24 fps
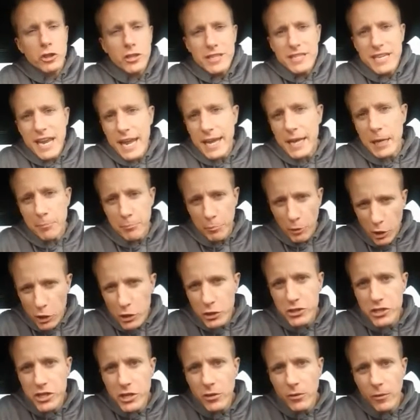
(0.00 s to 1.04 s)
shouldn't take it
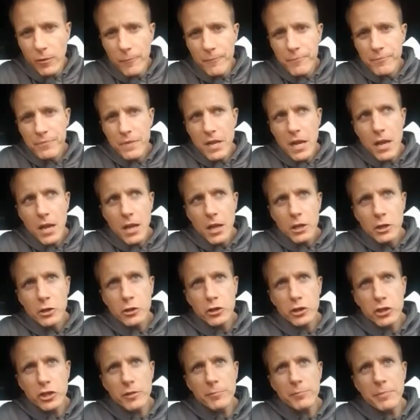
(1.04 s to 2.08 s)
personal. You
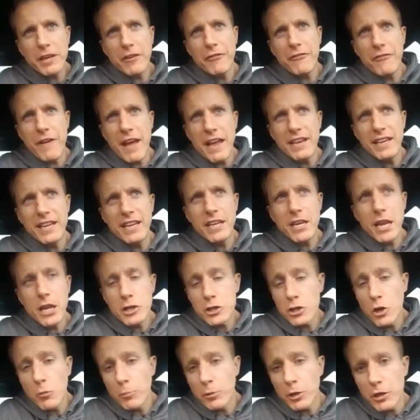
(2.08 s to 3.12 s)
shouldn't be offended.
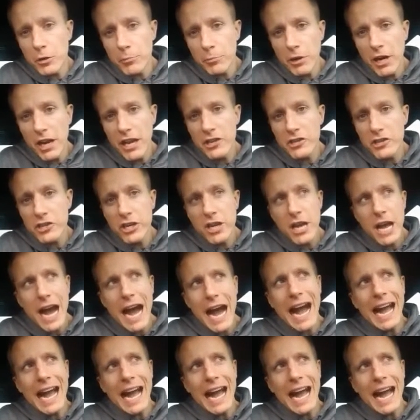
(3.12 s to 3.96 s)
Don't burn a bridge.